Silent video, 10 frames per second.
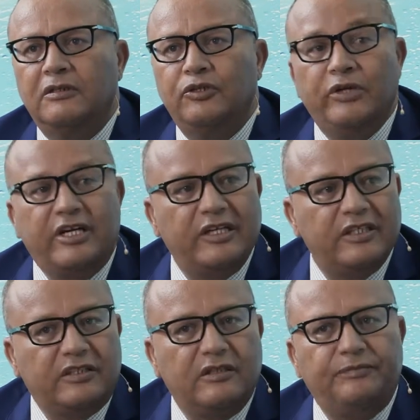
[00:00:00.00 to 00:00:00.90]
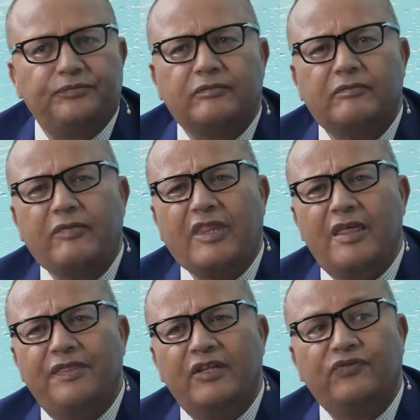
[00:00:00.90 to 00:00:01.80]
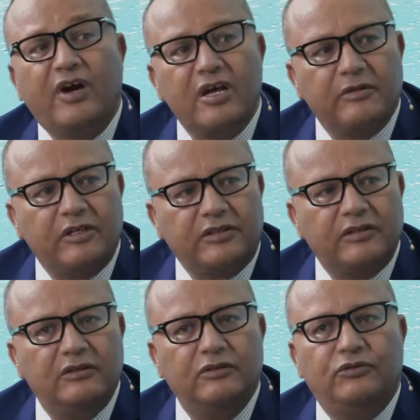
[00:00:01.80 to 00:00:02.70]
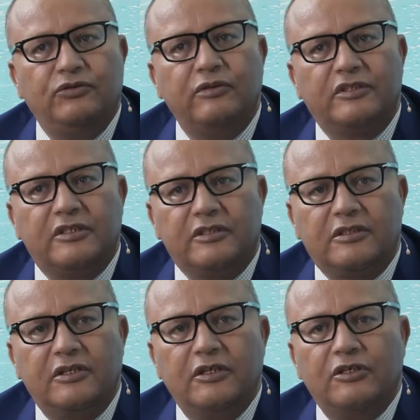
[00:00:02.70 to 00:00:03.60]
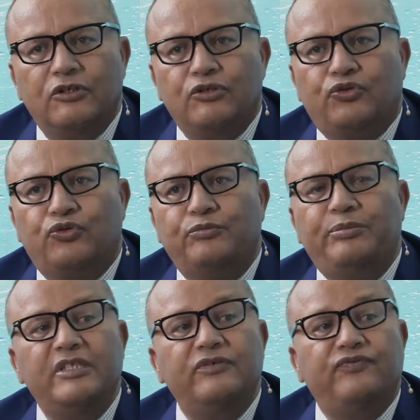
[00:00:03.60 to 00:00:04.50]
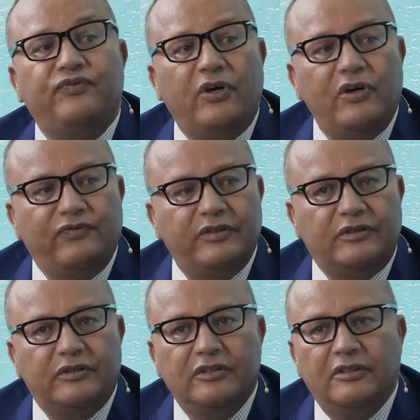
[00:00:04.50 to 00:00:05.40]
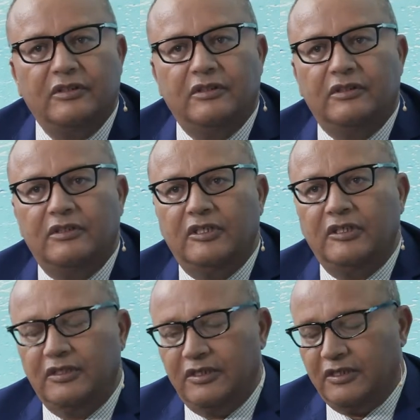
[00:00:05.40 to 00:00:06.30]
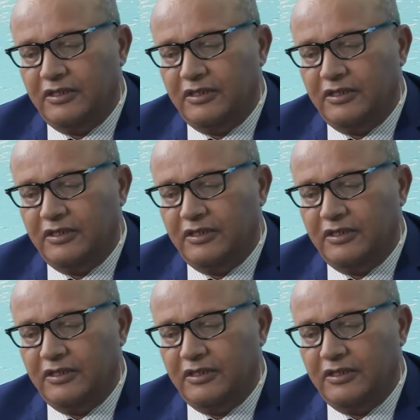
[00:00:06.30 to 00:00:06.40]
awareness that farmers and users should be involved in